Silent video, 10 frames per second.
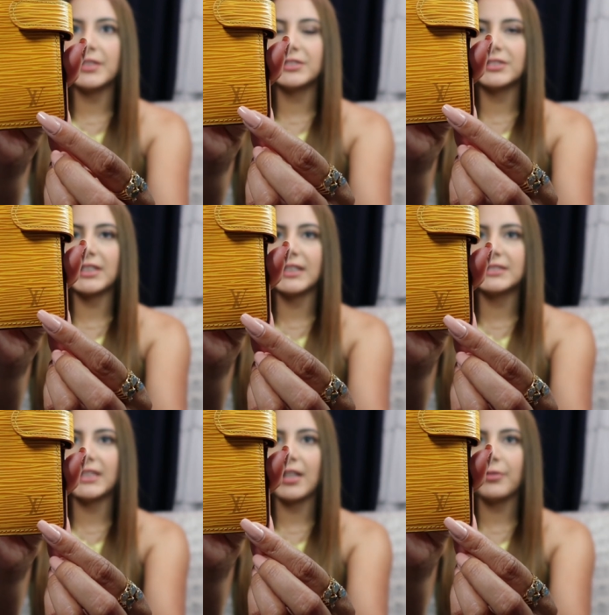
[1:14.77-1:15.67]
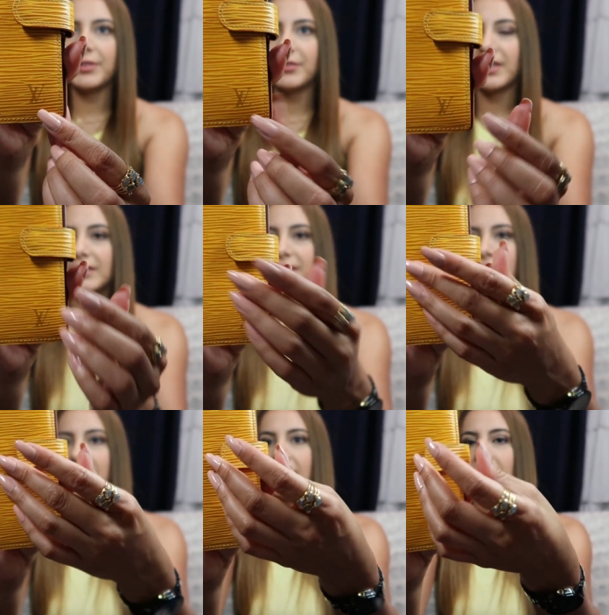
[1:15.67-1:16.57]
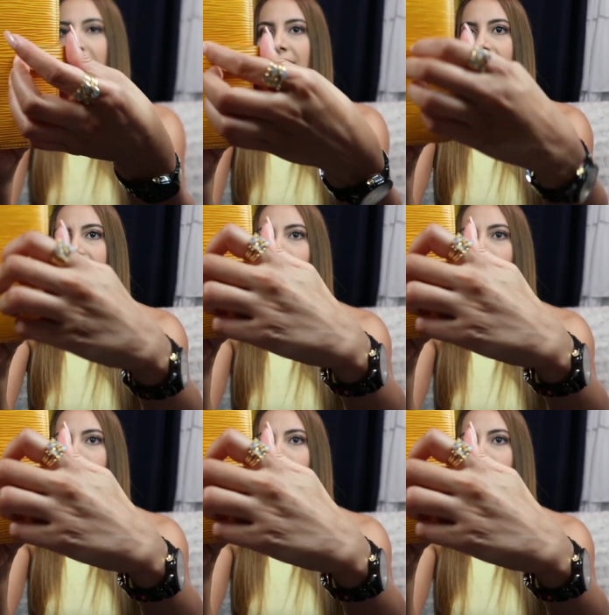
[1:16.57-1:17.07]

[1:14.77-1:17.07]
it. It just has the LV right there. It